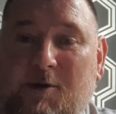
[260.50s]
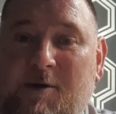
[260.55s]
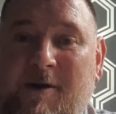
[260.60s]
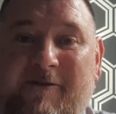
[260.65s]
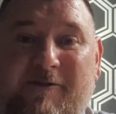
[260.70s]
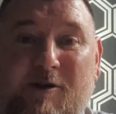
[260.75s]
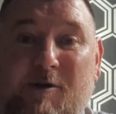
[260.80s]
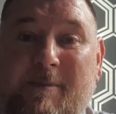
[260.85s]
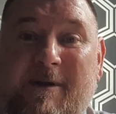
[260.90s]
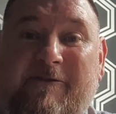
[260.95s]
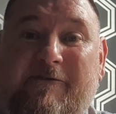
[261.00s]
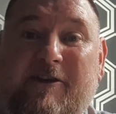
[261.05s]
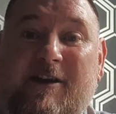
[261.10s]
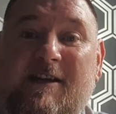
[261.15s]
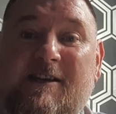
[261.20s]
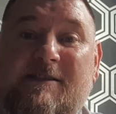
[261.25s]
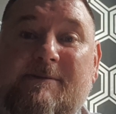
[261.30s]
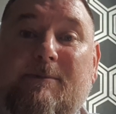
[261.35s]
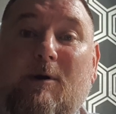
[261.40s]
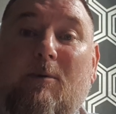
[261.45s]
know if it'll be
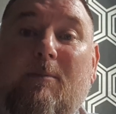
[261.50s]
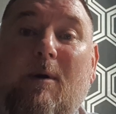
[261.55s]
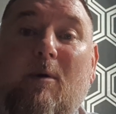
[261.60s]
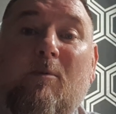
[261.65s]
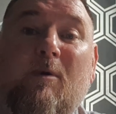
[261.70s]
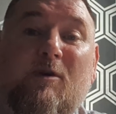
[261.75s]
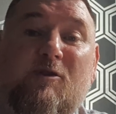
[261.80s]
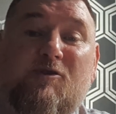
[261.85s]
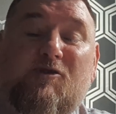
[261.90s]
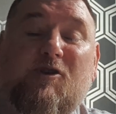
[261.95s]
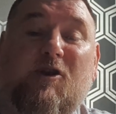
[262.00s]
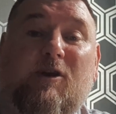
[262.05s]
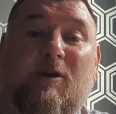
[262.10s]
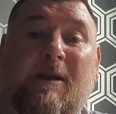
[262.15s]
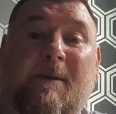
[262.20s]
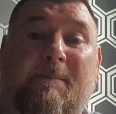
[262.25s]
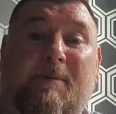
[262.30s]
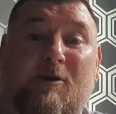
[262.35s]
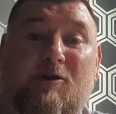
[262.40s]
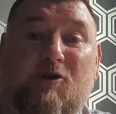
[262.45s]
feasible, but we'll
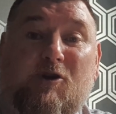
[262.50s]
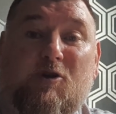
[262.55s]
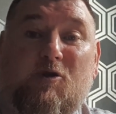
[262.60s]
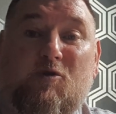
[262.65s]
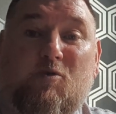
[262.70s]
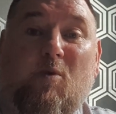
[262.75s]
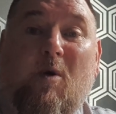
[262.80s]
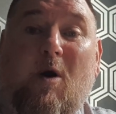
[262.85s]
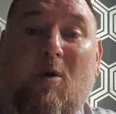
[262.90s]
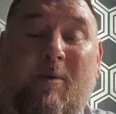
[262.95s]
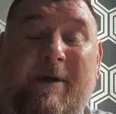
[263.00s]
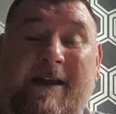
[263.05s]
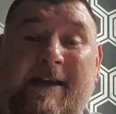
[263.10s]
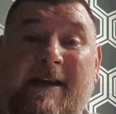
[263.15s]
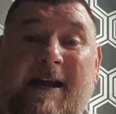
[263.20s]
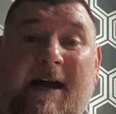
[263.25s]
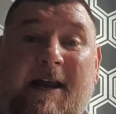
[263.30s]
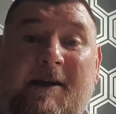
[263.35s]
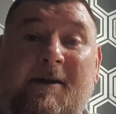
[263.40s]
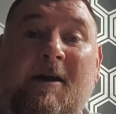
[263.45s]
certainly produce what we
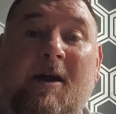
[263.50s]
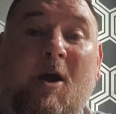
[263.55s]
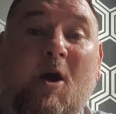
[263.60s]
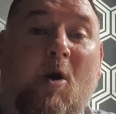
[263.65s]
can.